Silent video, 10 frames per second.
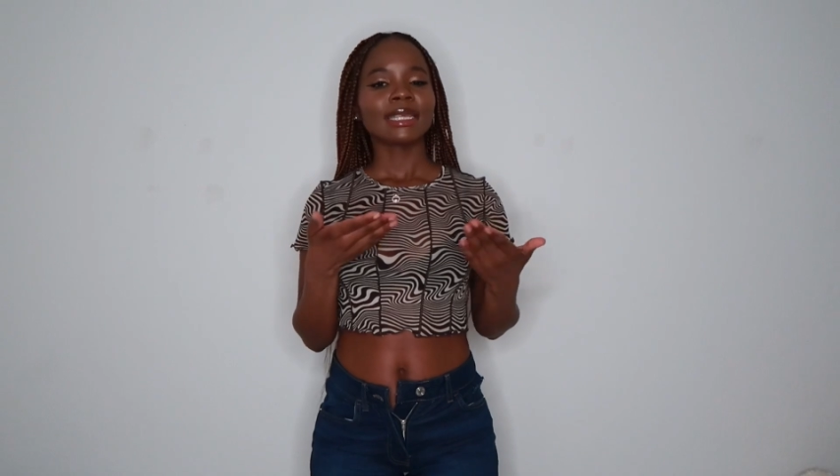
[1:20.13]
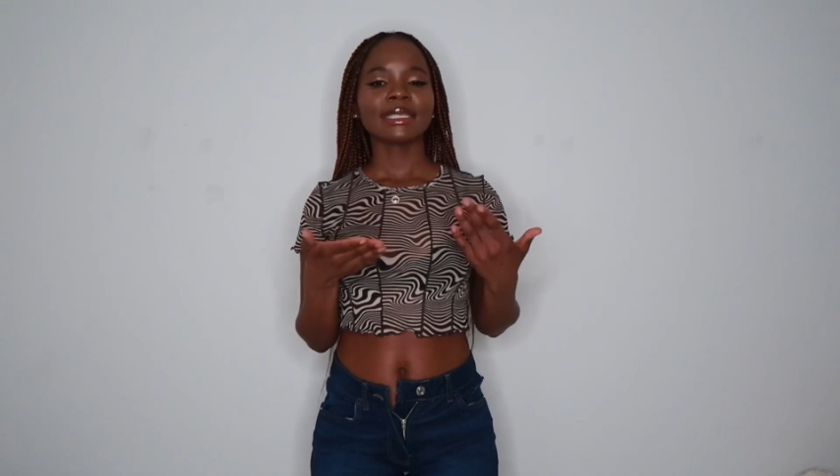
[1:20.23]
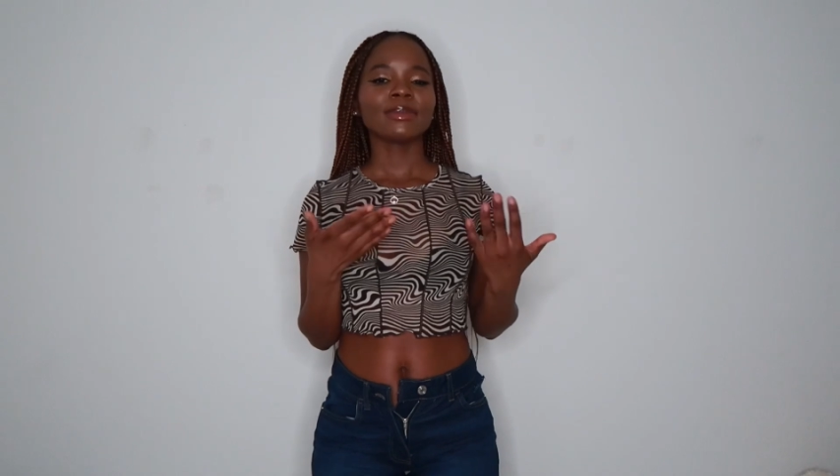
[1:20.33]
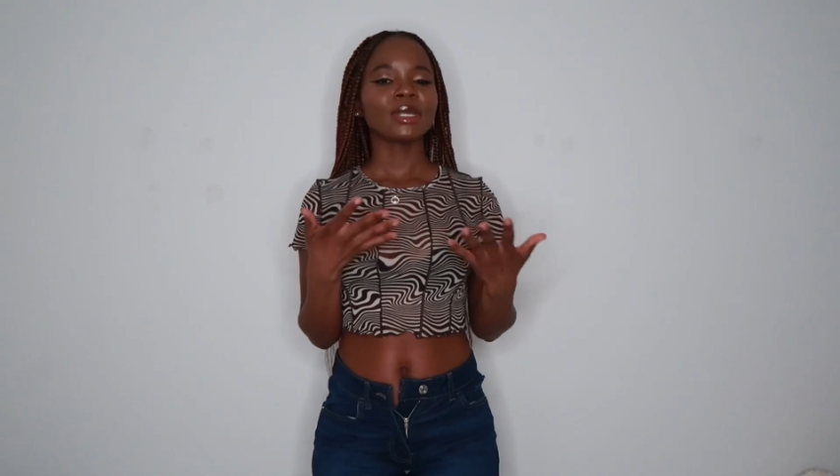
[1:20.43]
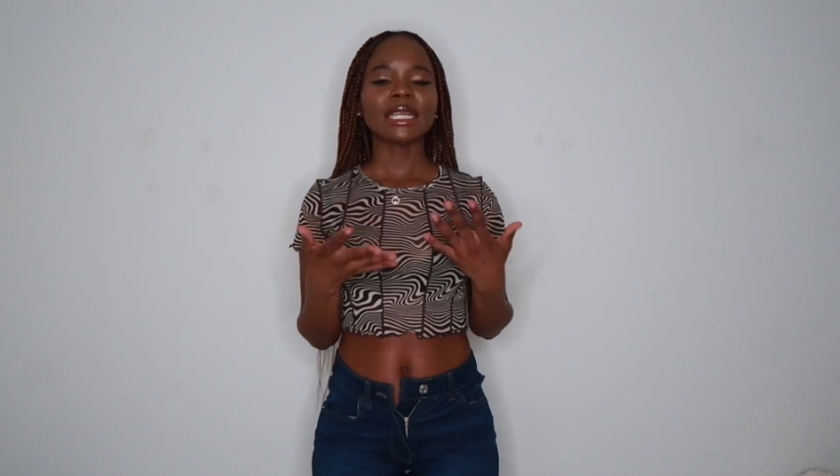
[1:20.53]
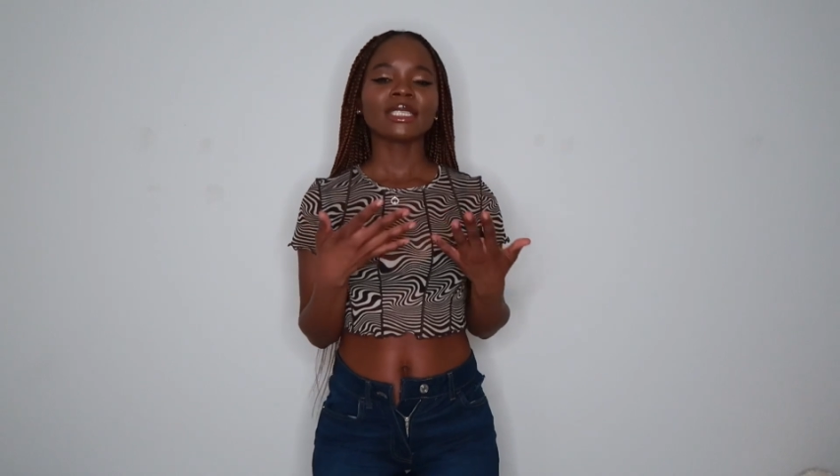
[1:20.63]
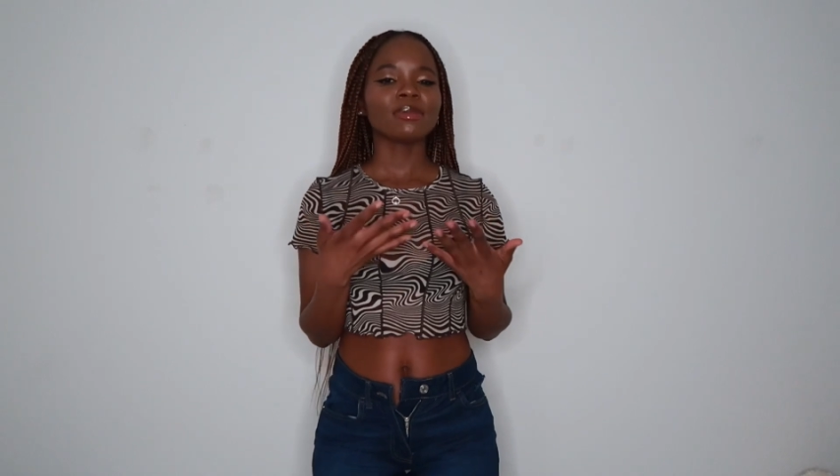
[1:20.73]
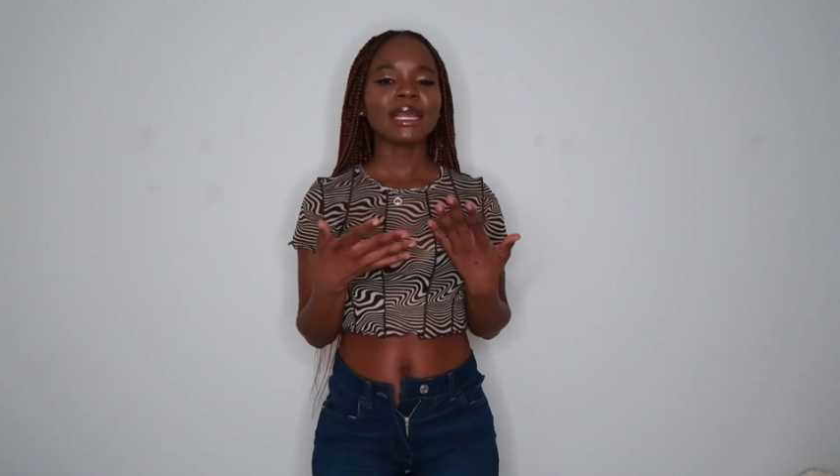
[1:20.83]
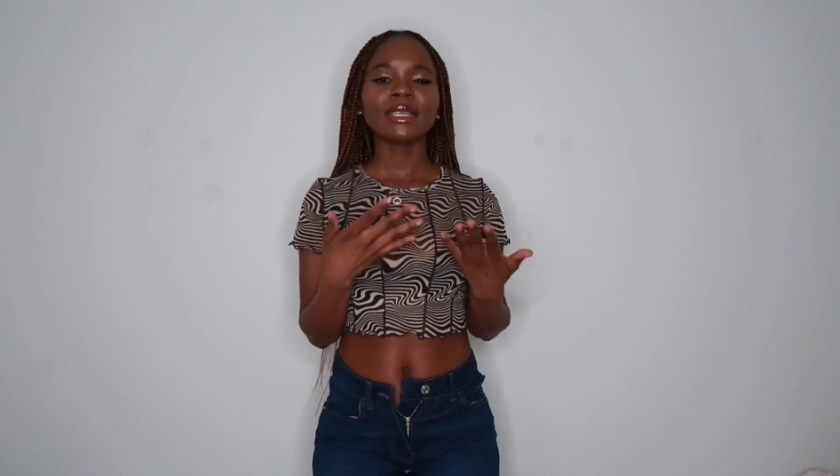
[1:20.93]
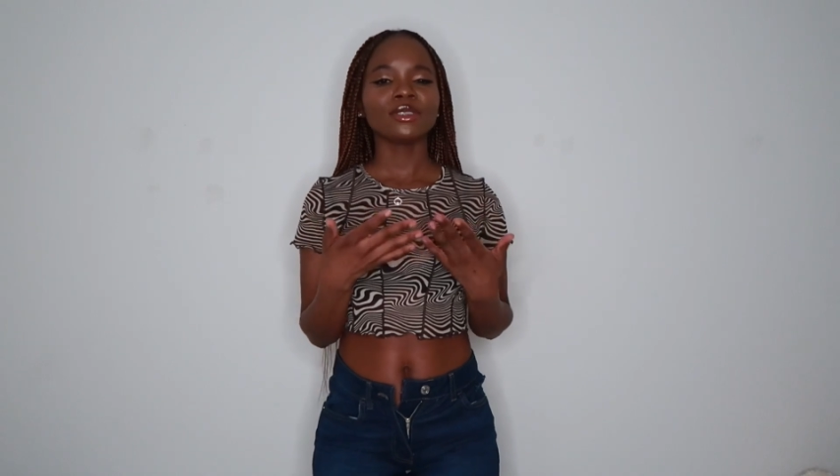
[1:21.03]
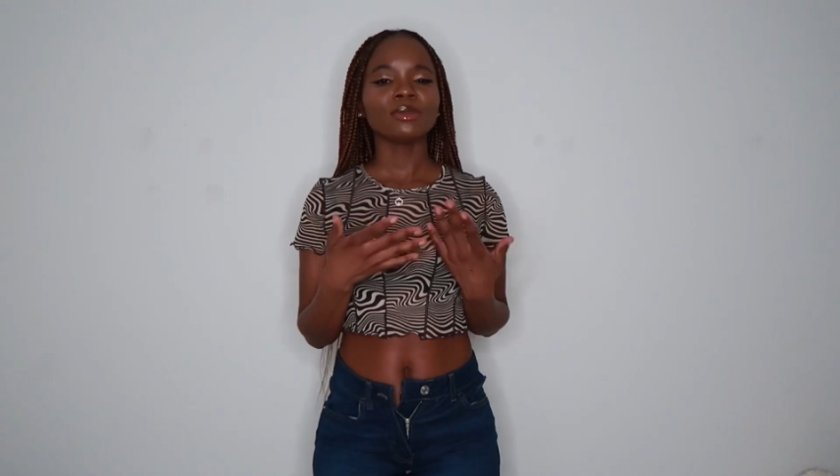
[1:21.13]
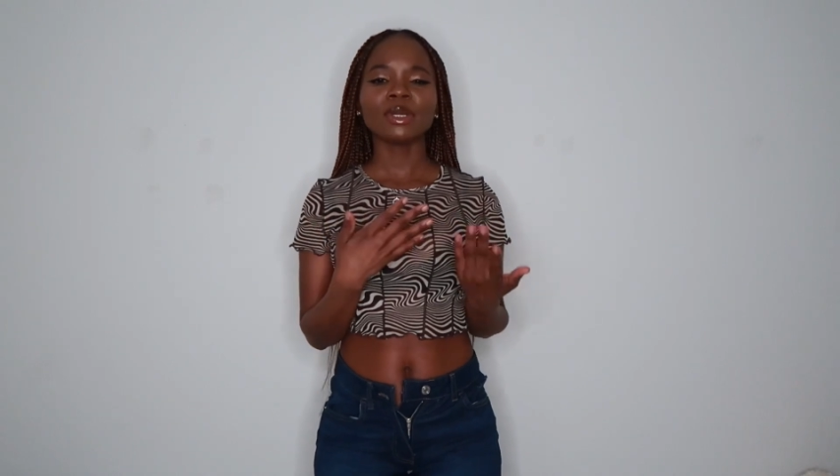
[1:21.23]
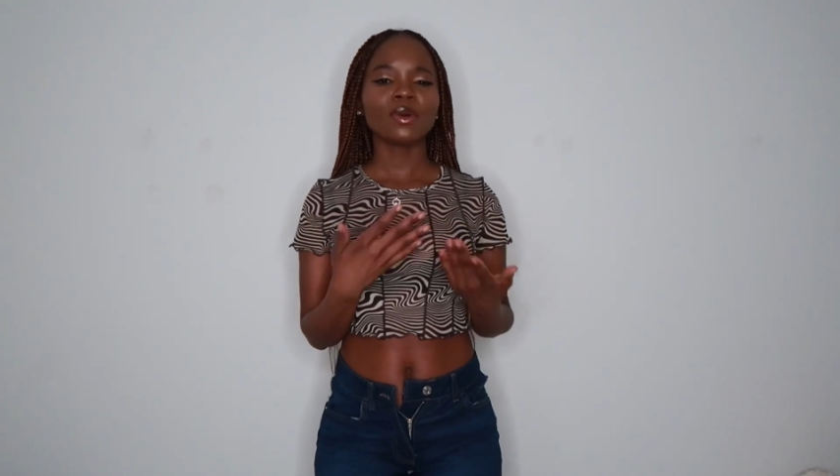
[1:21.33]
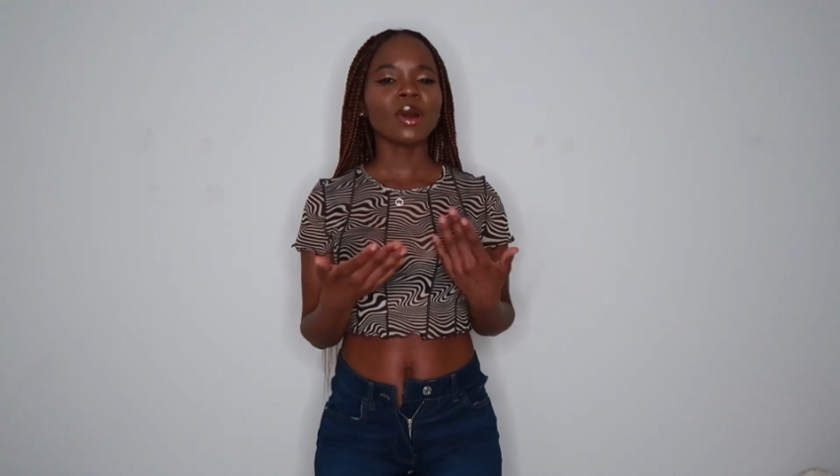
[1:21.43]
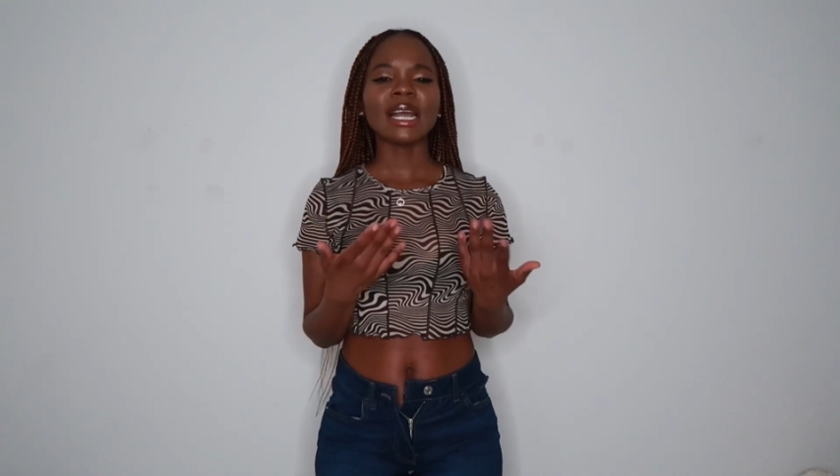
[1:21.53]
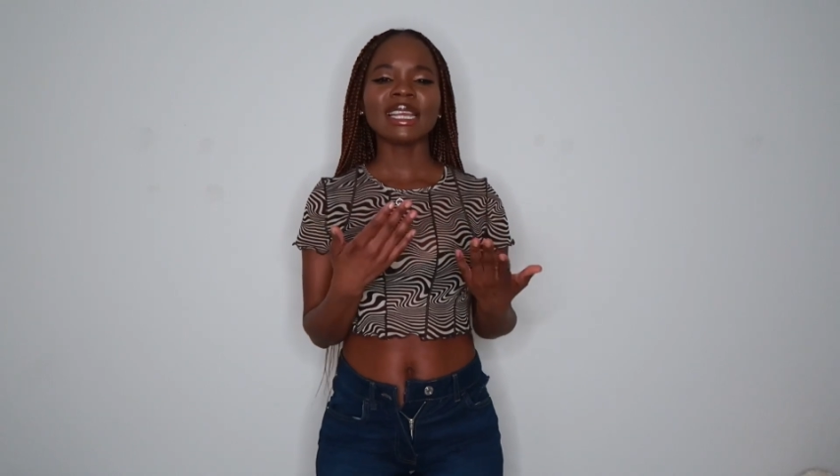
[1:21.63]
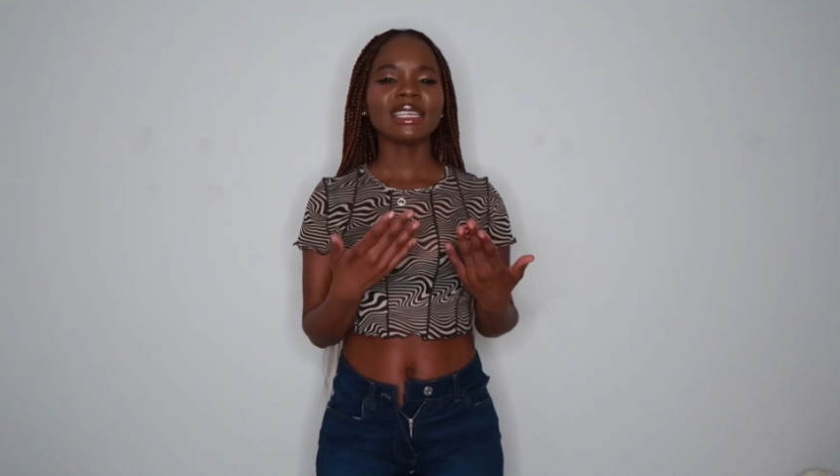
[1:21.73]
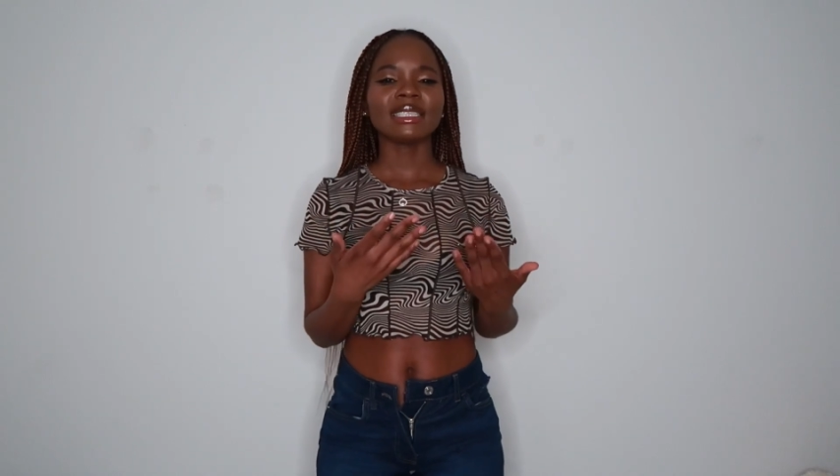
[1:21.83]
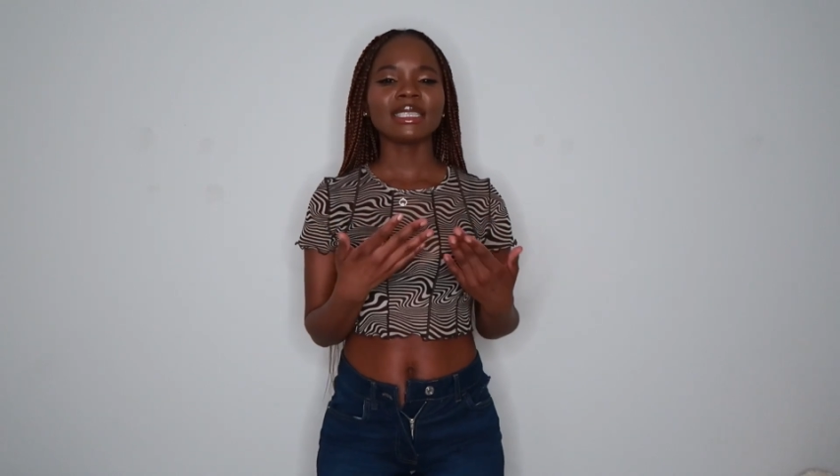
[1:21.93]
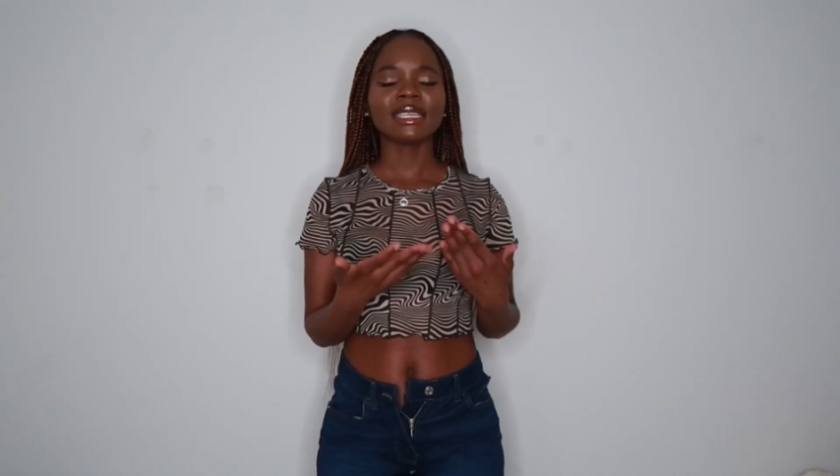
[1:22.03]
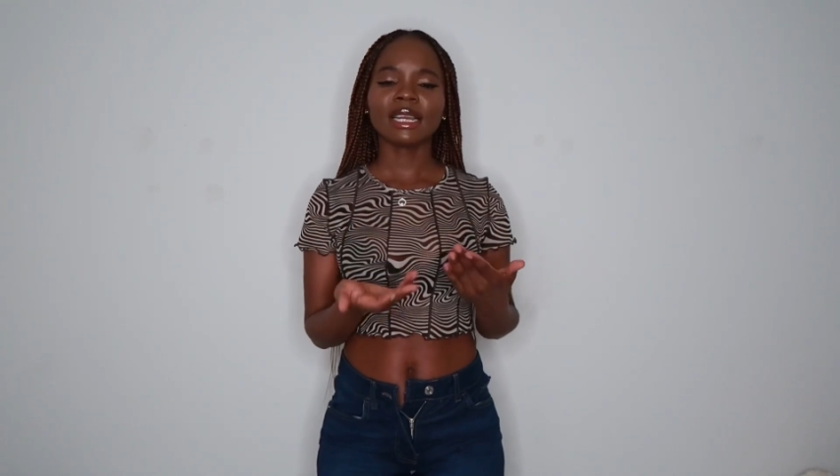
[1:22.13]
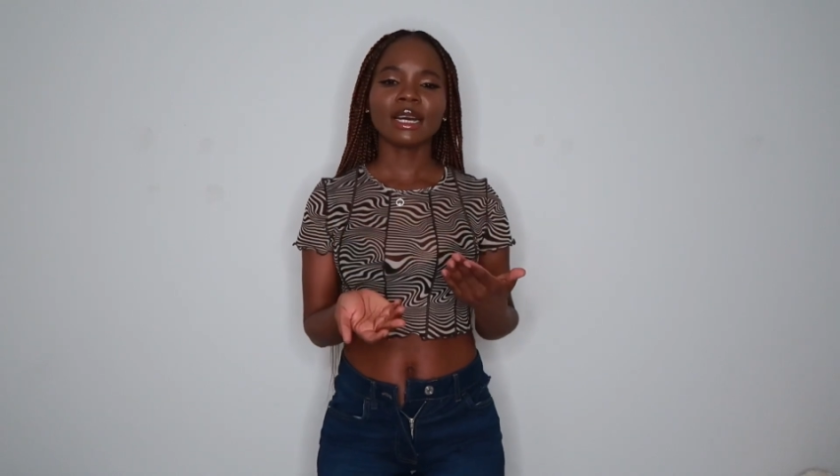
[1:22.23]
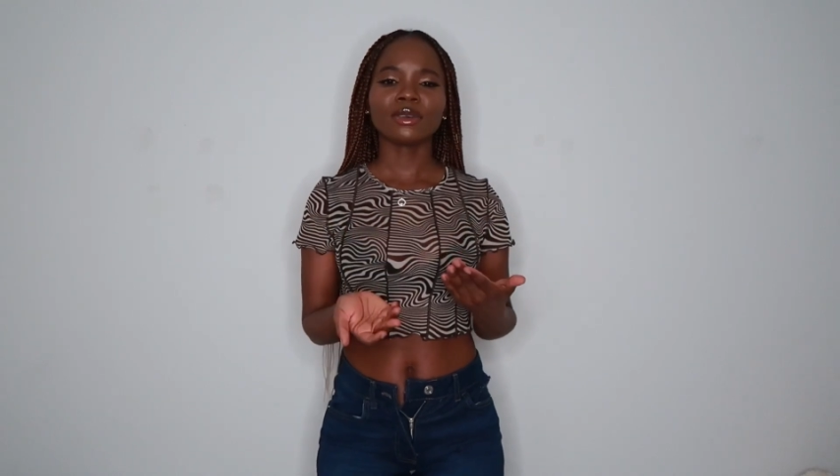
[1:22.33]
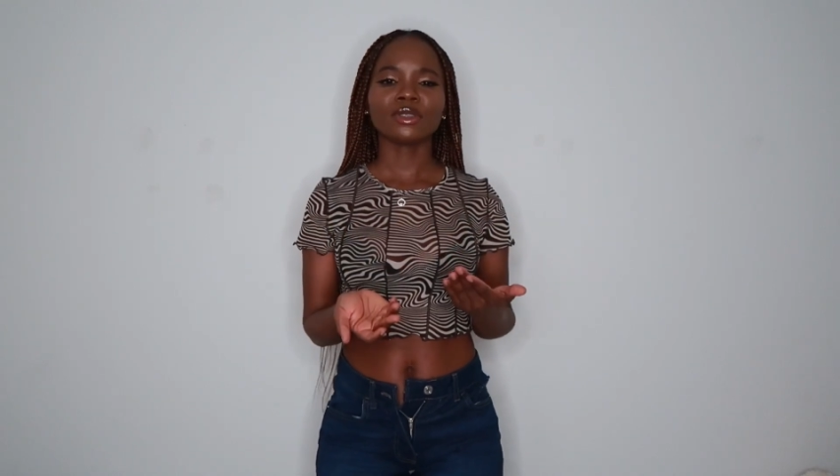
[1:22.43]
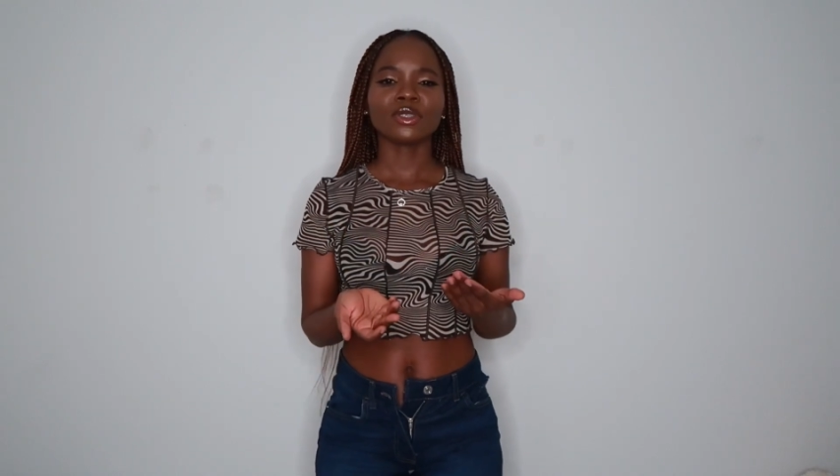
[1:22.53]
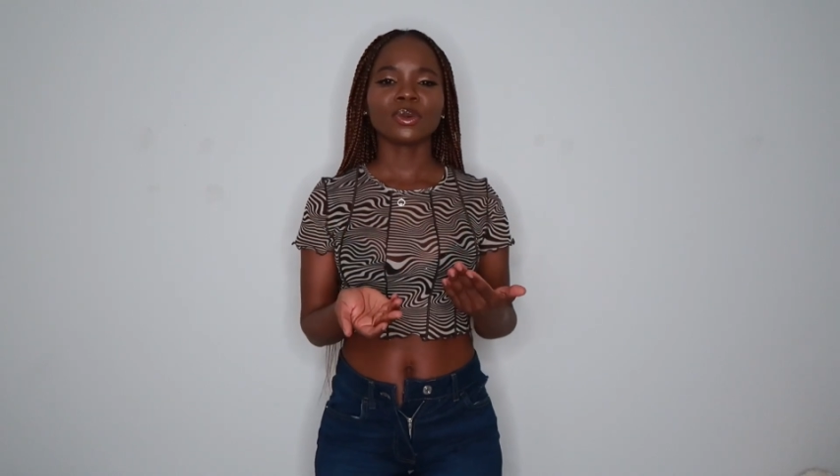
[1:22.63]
someone explain to me why is it loud